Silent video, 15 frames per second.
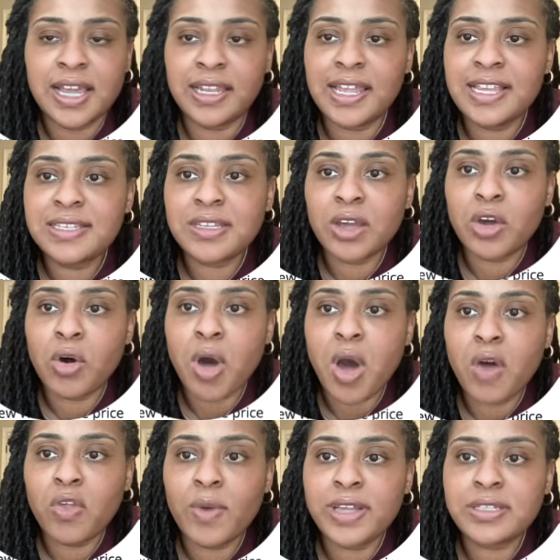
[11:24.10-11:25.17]
let's go all
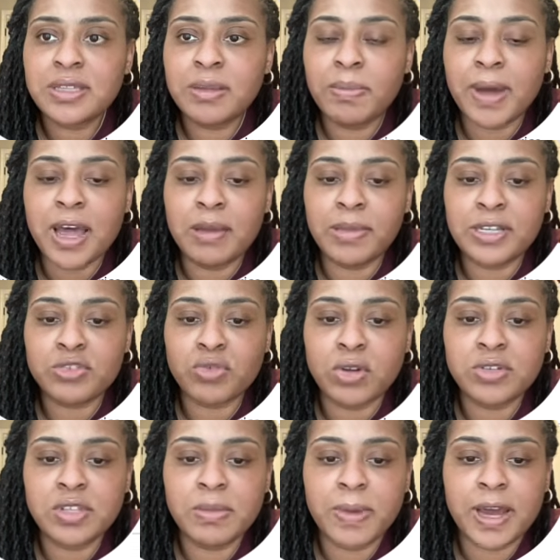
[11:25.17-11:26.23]
the way to the bottom. Let's scroll
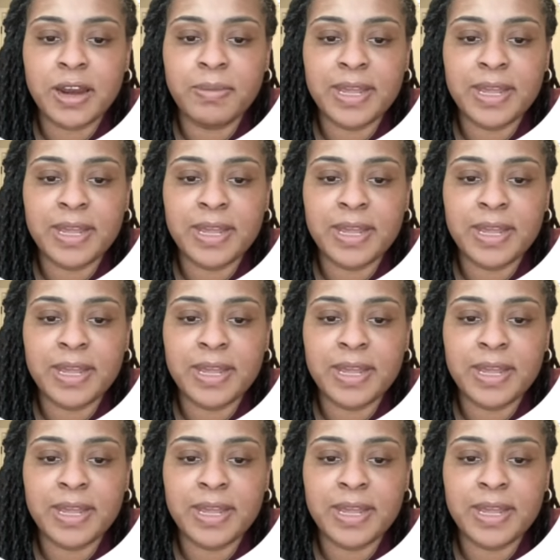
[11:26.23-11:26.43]
to the bottom